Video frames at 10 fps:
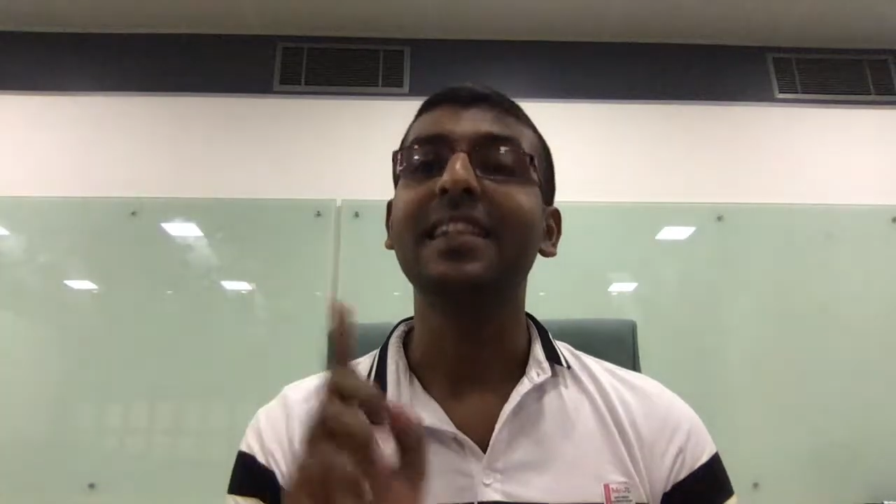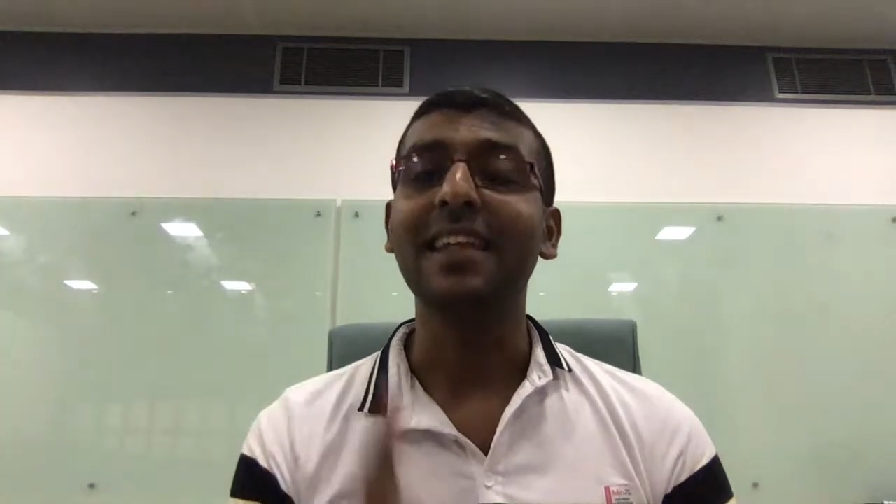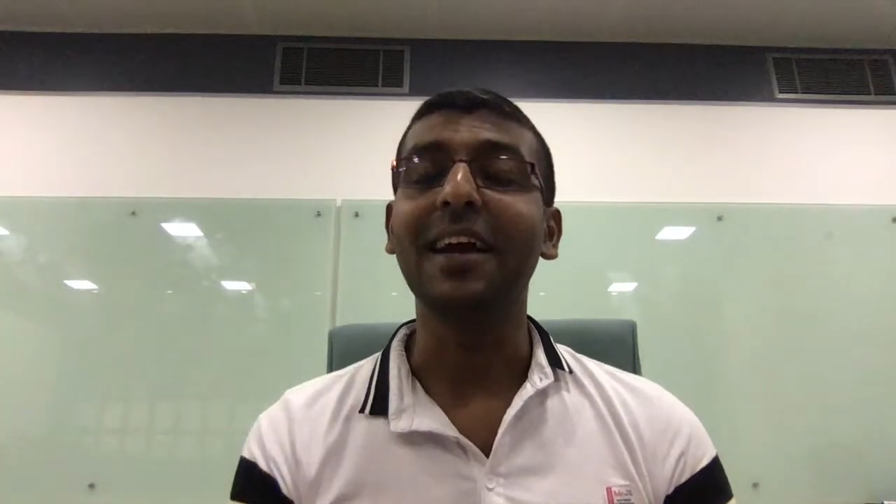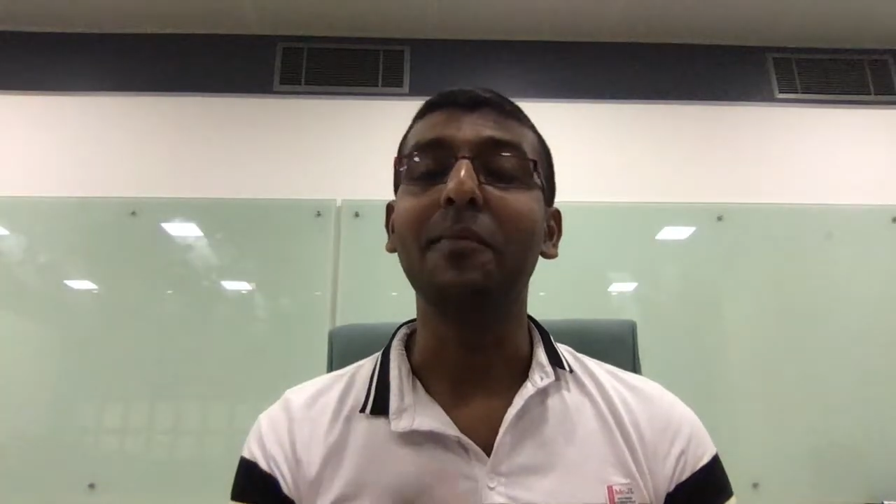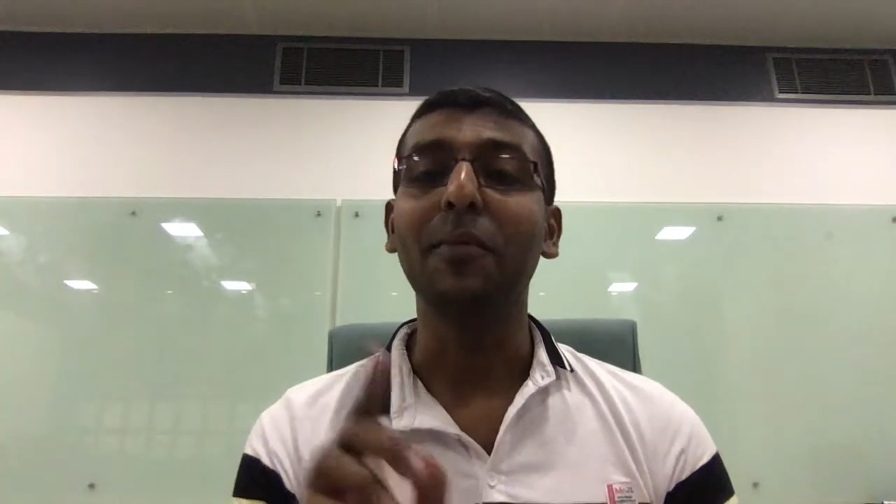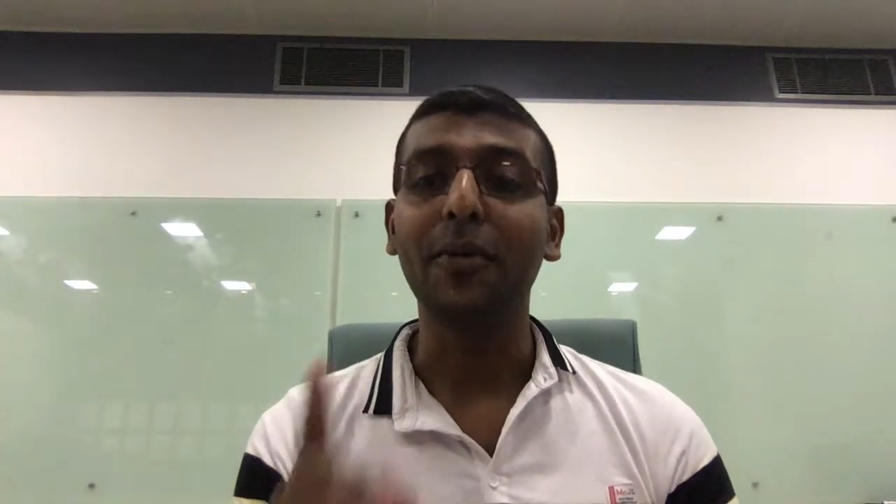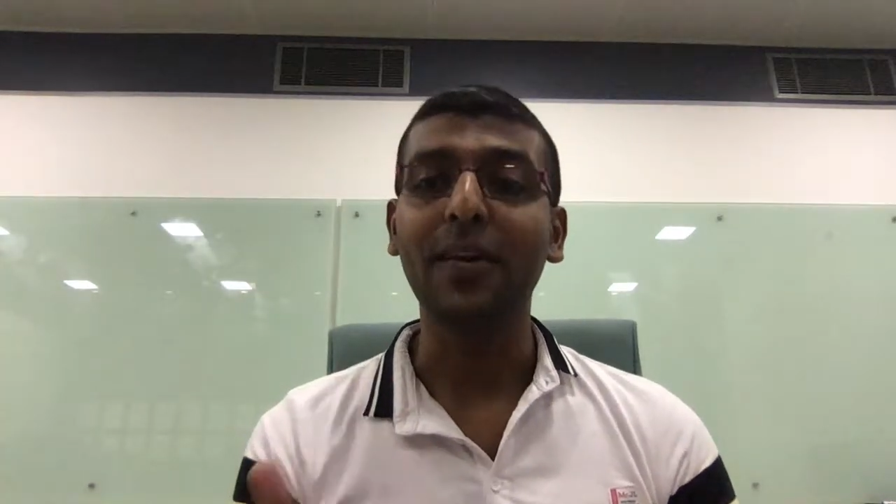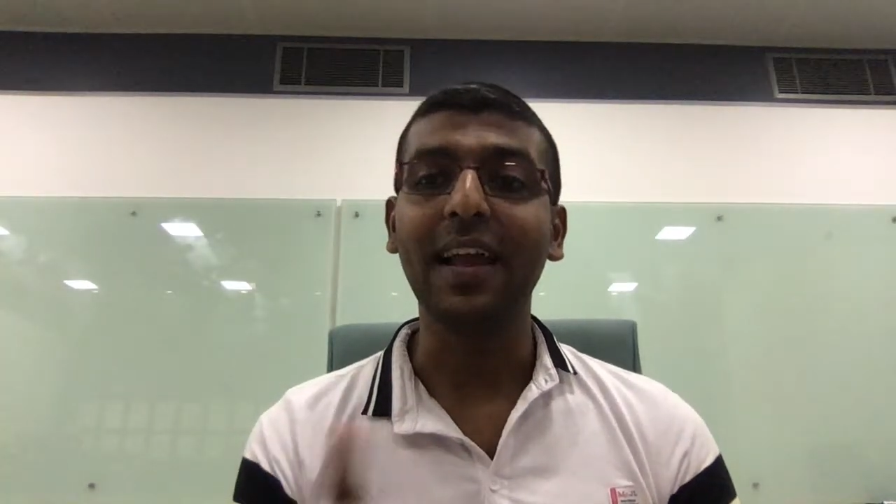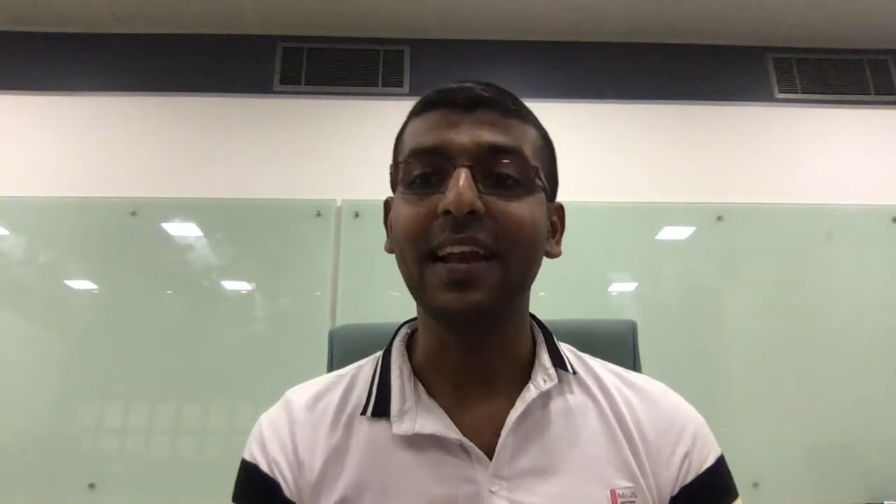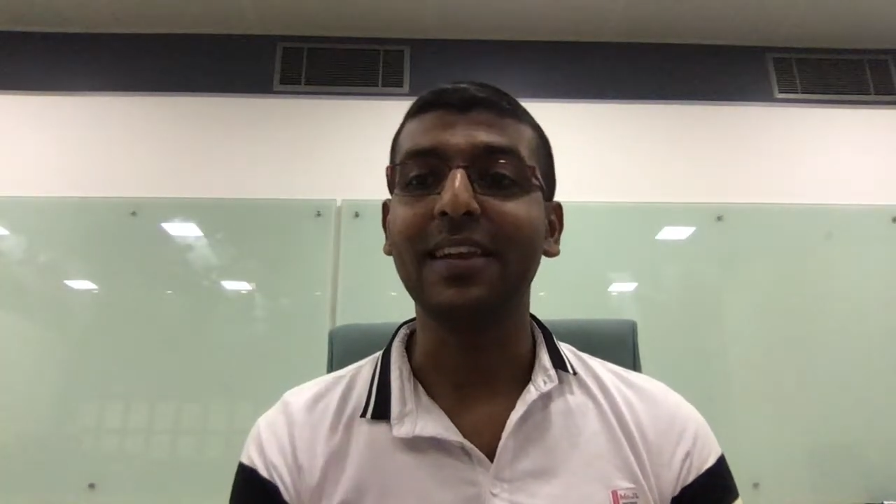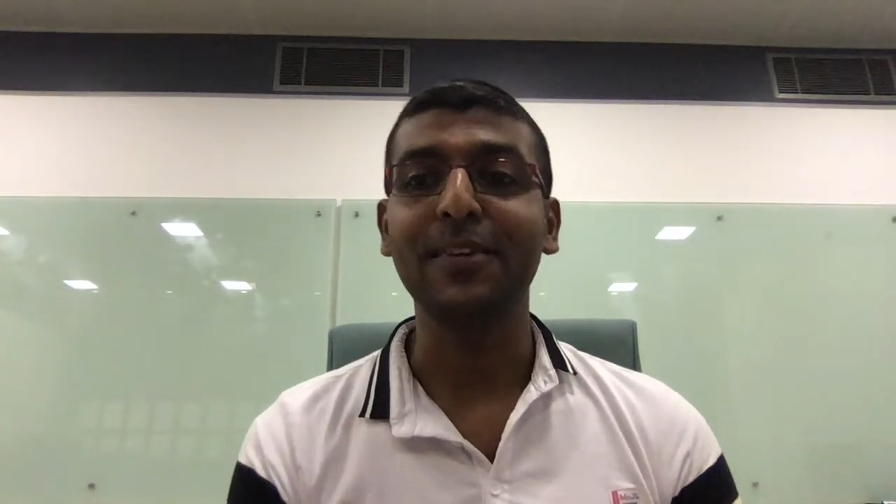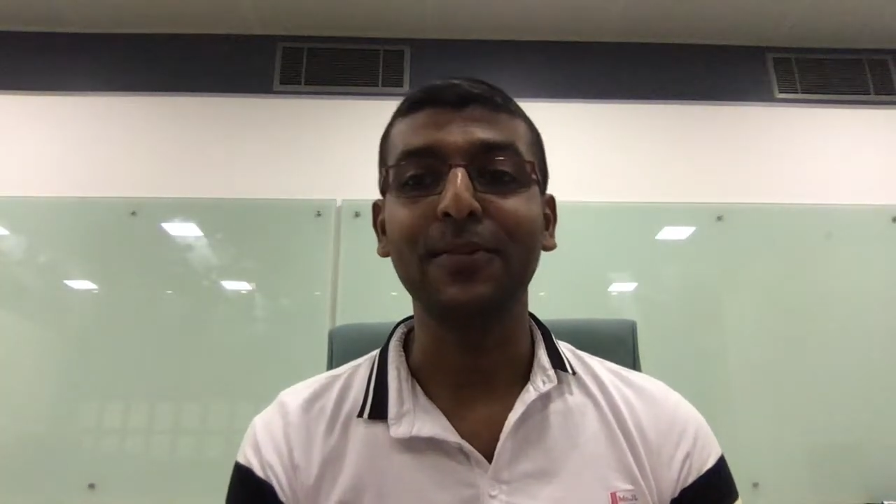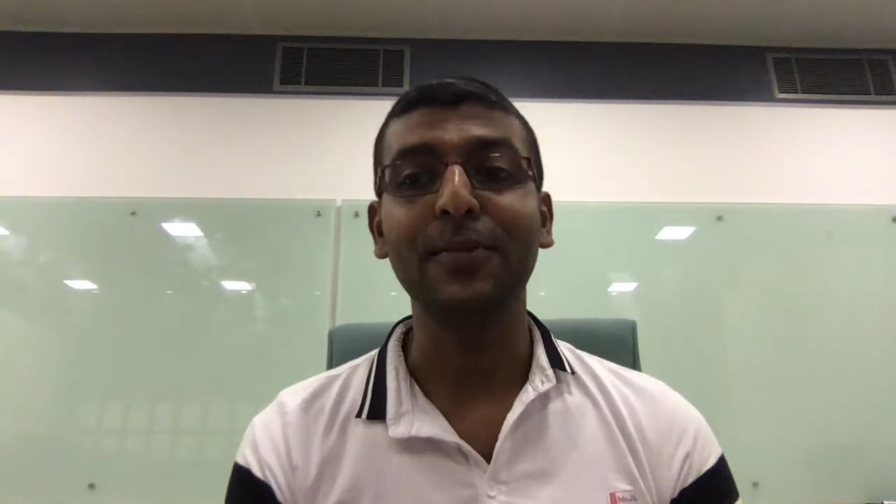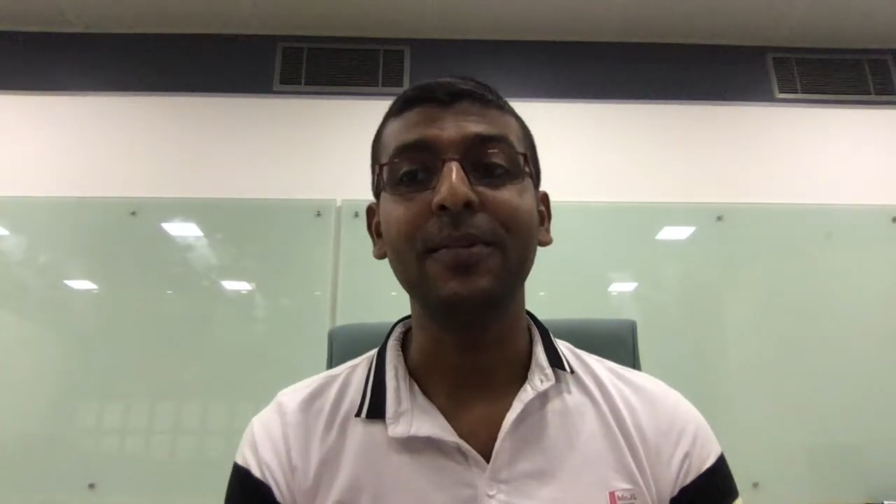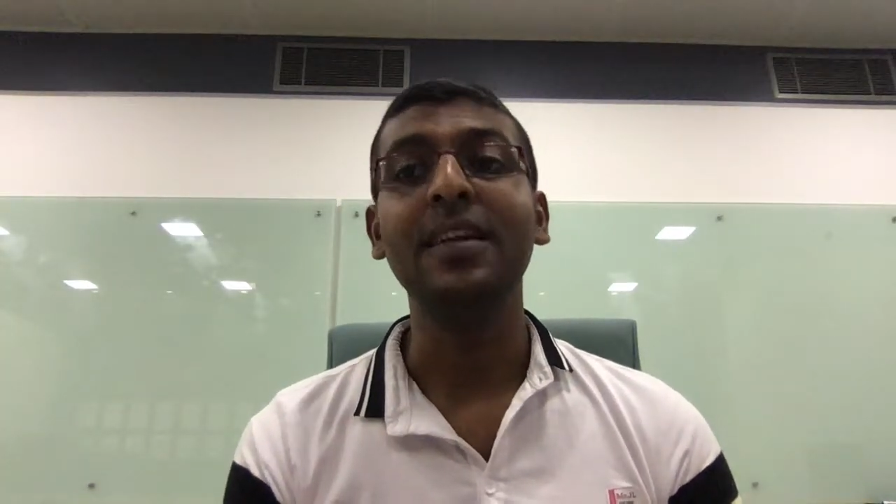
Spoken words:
They are more likely to